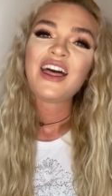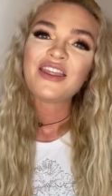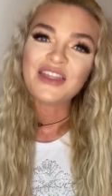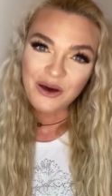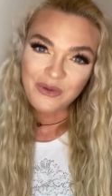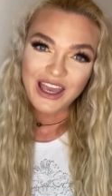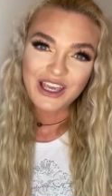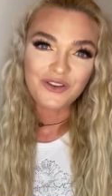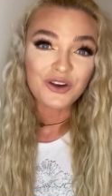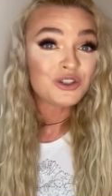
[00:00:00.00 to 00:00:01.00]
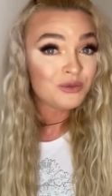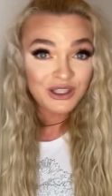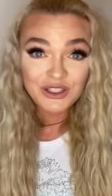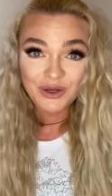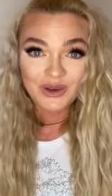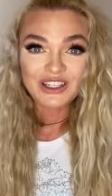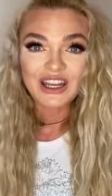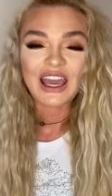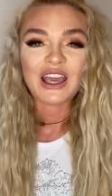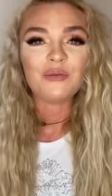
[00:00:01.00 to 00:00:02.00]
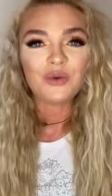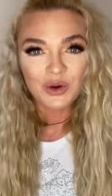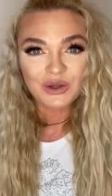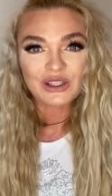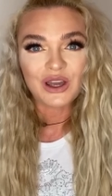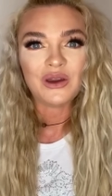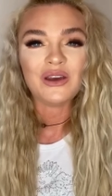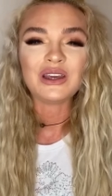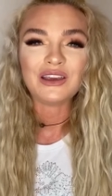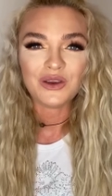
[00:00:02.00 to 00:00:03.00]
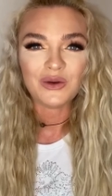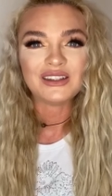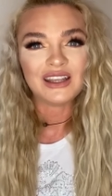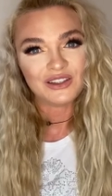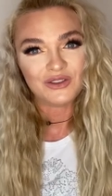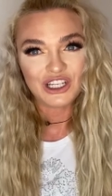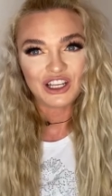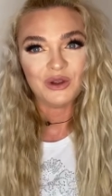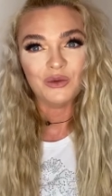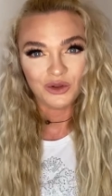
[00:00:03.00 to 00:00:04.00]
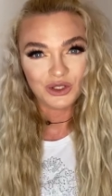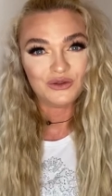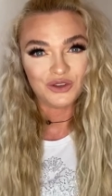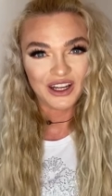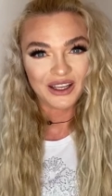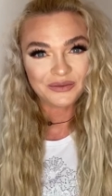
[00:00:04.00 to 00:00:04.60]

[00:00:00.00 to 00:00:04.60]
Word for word: That way you've got something to do each day, but also it'll give you a sense of achievement once you've done it.